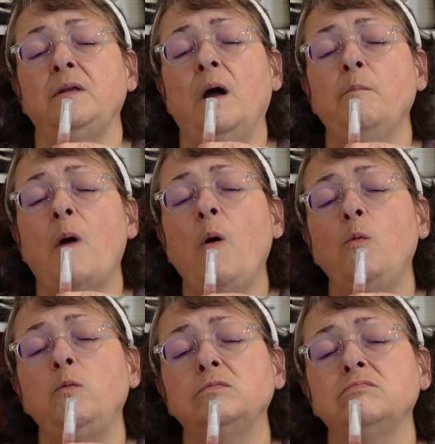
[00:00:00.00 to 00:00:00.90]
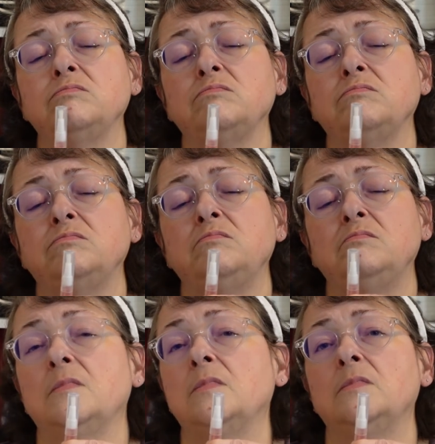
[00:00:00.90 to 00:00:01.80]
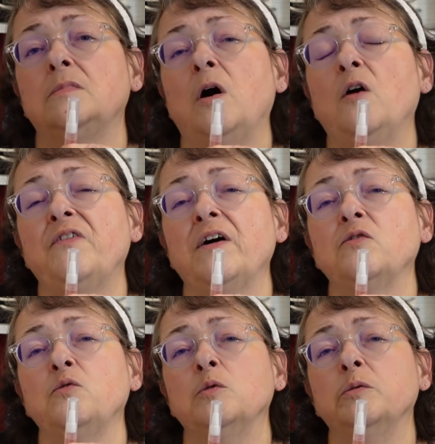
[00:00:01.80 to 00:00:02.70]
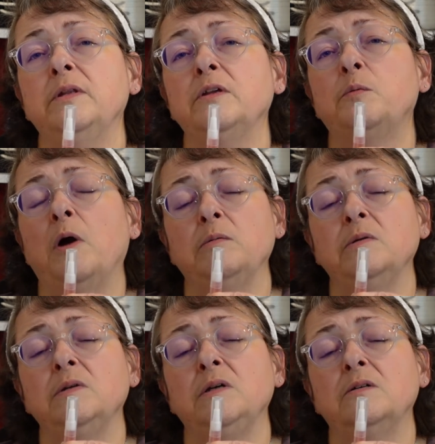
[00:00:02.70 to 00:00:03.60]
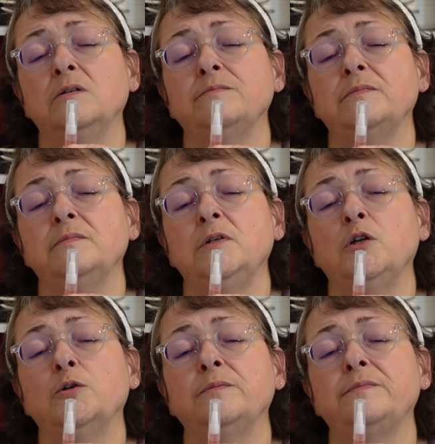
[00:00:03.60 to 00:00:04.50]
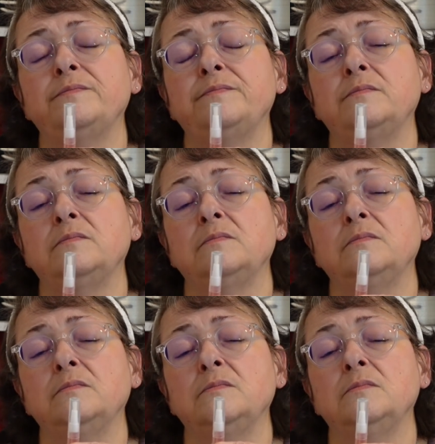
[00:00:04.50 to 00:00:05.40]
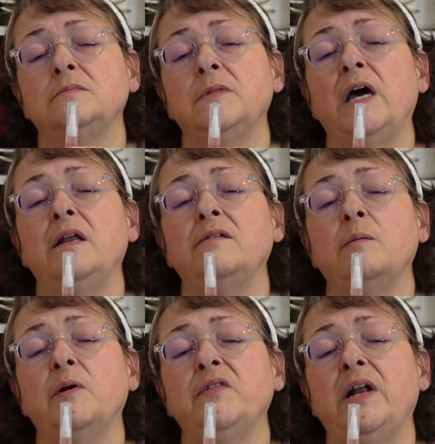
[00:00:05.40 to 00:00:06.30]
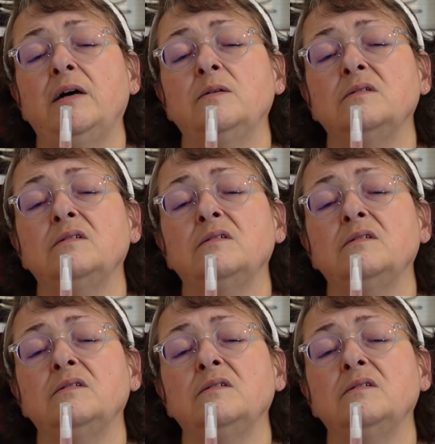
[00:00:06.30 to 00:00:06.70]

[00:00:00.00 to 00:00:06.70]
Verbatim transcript: Come on. I'll fast forward this probably, or, you know, edit some of it out.